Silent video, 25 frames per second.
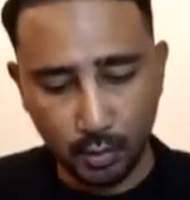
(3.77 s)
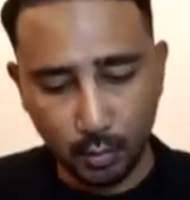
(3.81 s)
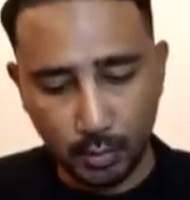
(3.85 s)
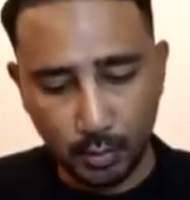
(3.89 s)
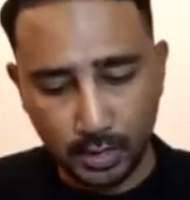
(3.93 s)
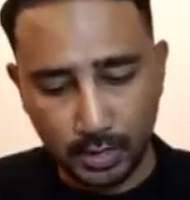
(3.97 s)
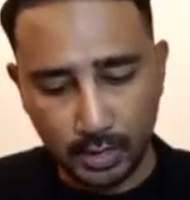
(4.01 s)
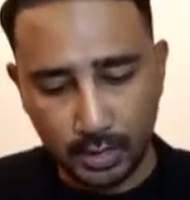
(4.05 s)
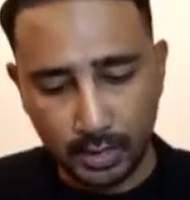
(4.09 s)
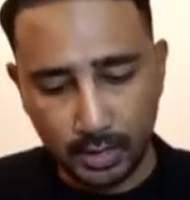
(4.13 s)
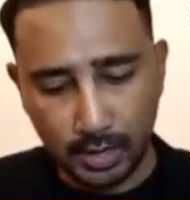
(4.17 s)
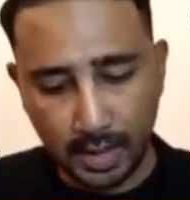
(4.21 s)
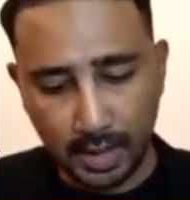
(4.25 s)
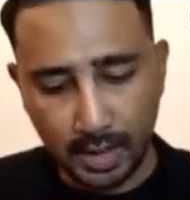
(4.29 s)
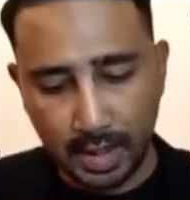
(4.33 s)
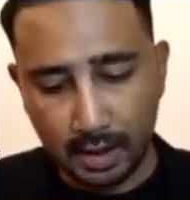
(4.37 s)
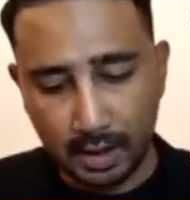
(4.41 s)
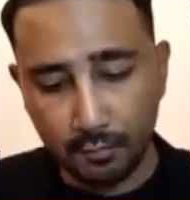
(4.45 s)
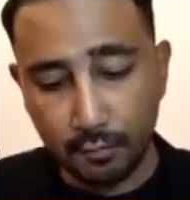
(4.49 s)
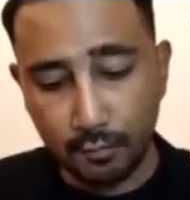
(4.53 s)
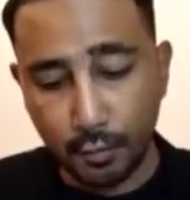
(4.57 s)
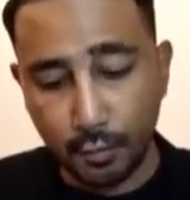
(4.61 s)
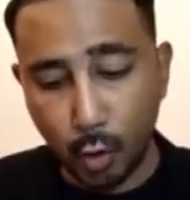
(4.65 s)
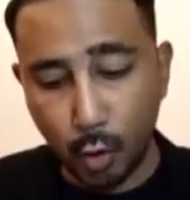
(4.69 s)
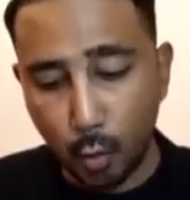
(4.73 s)
We
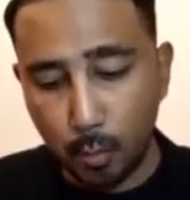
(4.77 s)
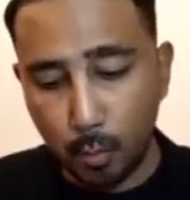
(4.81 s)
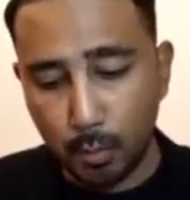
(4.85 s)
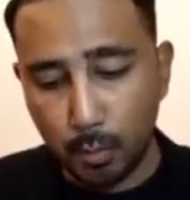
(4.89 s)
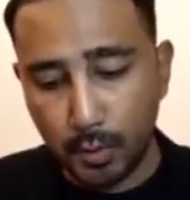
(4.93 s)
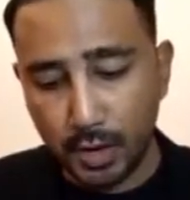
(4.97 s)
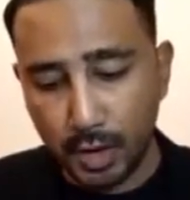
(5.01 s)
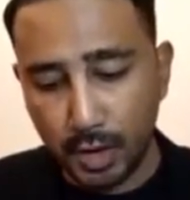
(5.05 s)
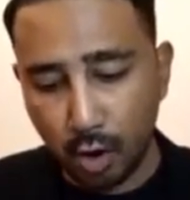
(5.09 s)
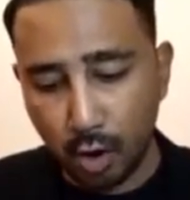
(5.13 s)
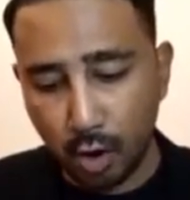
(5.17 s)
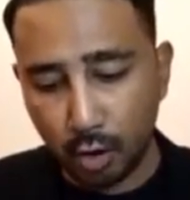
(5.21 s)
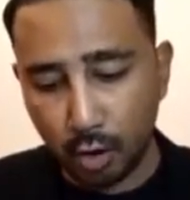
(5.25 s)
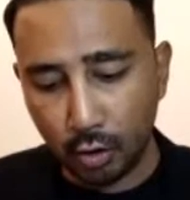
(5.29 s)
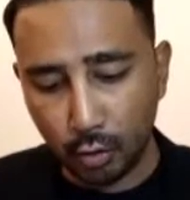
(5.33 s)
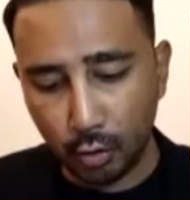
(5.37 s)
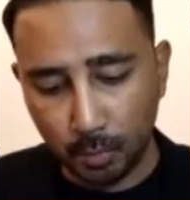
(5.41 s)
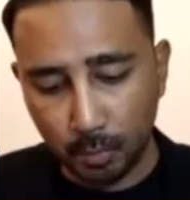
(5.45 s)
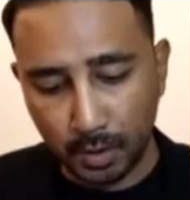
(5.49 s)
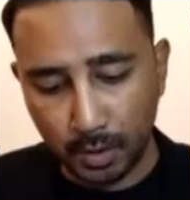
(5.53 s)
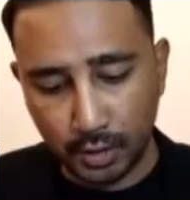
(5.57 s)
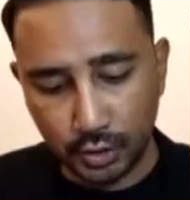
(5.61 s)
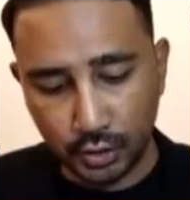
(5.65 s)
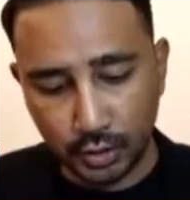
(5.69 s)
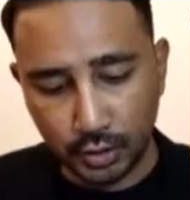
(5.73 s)
have no
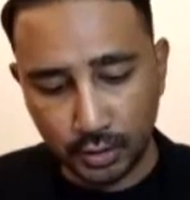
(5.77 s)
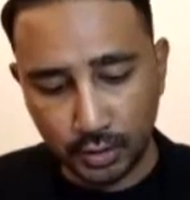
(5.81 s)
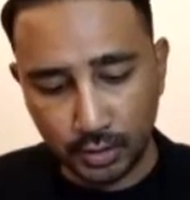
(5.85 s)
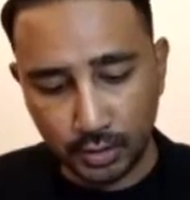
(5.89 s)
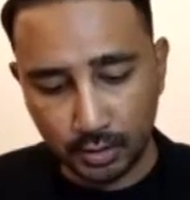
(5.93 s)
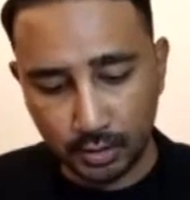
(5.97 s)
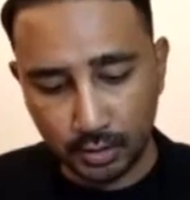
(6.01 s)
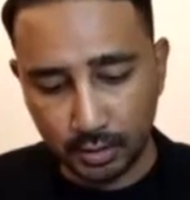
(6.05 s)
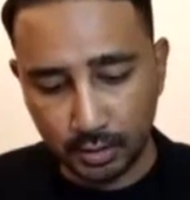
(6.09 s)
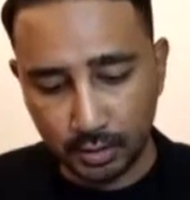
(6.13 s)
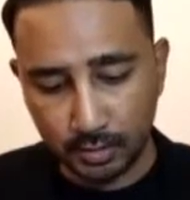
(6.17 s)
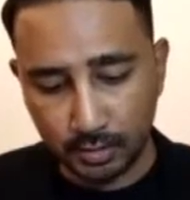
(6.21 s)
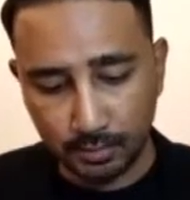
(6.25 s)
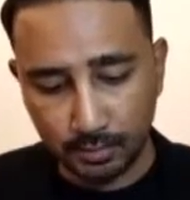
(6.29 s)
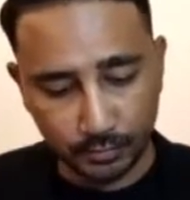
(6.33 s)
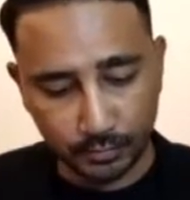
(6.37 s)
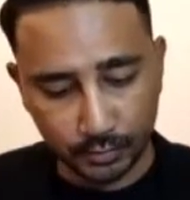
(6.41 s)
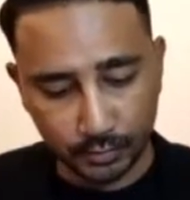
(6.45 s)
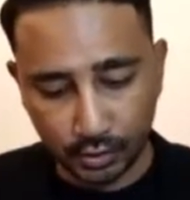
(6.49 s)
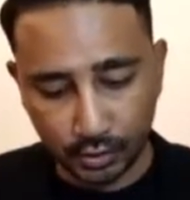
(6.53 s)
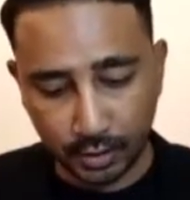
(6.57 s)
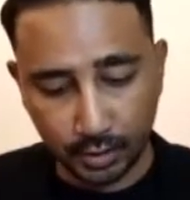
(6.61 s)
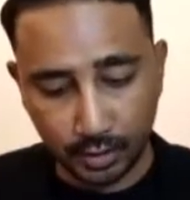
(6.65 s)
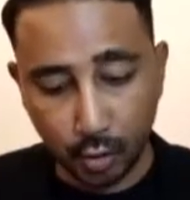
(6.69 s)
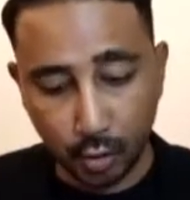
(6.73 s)
preoccupation, uh,
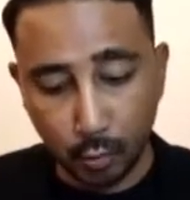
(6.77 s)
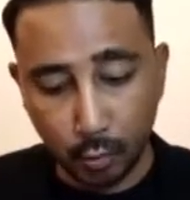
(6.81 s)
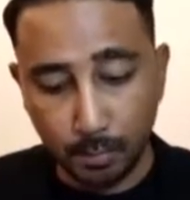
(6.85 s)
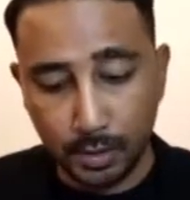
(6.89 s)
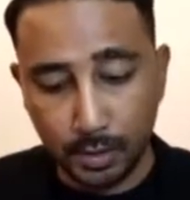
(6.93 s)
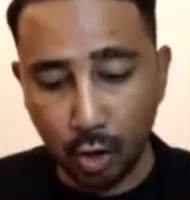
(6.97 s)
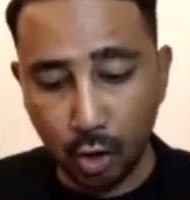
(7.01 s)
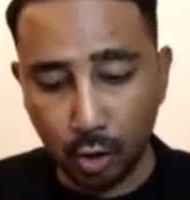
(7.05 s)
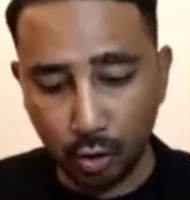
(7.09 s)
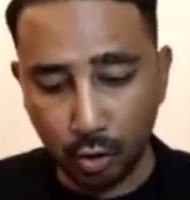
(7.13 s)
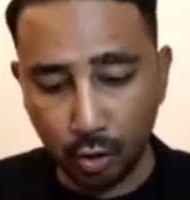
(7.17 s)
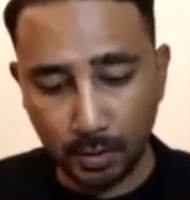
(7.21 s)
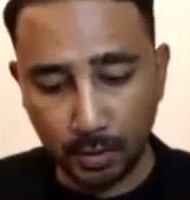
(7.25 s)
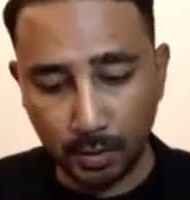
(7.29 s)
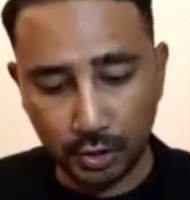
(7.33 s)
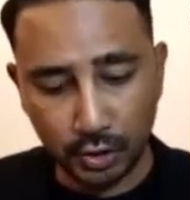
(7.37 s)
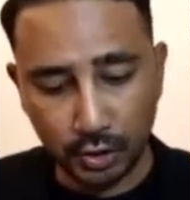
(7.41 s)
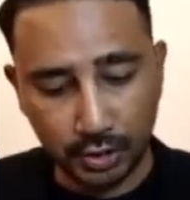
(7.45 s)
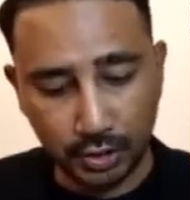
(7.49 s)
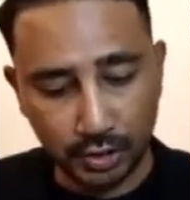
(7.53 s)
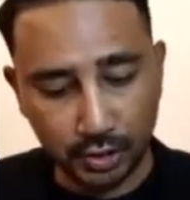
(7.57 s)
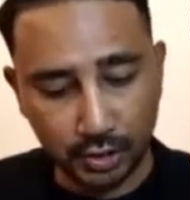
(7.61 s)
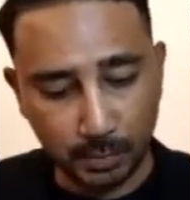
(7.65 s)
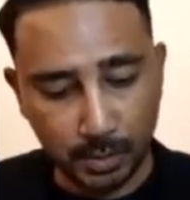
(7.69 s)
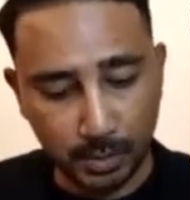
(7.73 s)
sorry, no
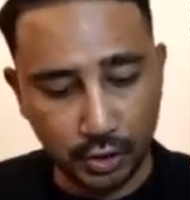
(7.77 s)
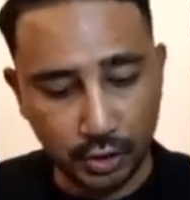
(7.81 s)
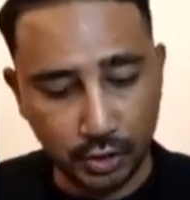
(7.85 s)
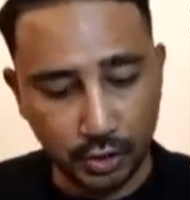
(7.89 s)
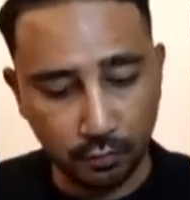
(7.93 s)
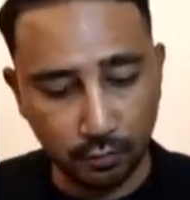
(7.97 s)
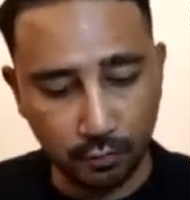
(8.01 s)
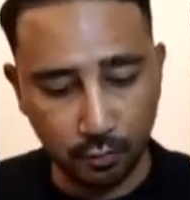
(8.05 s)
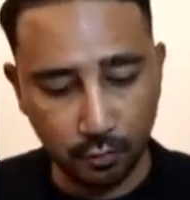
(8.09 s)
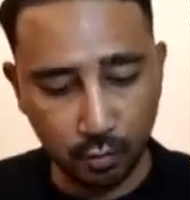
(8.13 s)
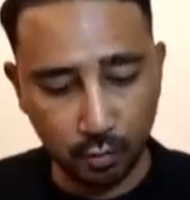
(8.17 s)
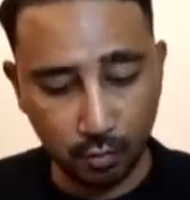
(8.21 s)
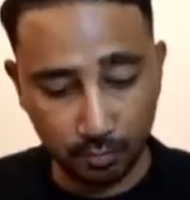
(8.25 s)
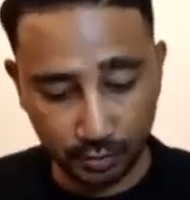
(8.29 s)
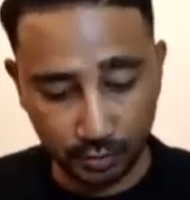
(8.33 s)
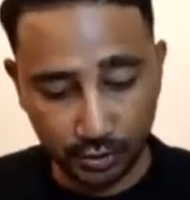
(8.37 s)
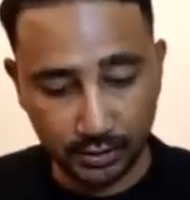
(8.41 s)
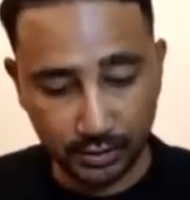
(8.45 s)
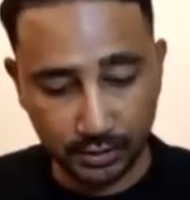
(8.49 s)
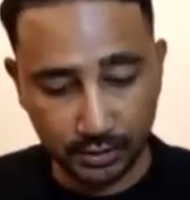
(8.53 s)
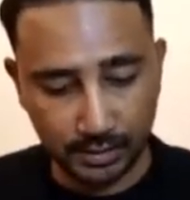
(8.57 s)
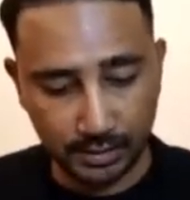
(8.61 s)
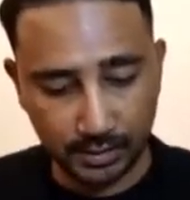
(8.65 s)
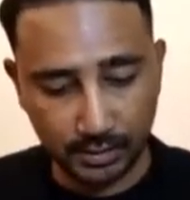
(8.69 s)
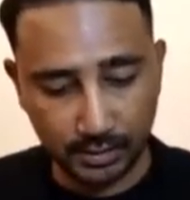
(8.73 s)
preoccupation inspection form, she
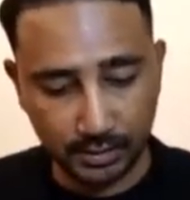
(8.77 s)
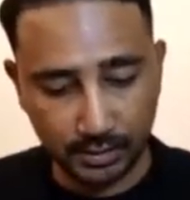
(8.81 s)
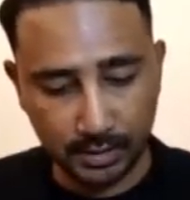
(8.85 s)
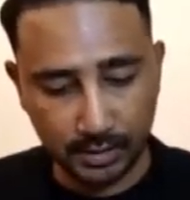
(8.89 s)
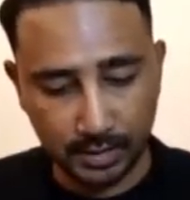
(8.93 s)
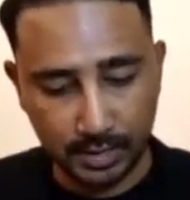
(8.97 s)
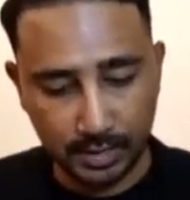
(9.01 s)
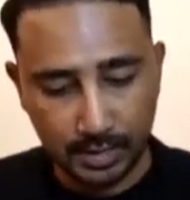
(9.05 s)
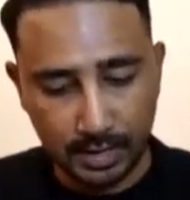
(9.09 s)
says,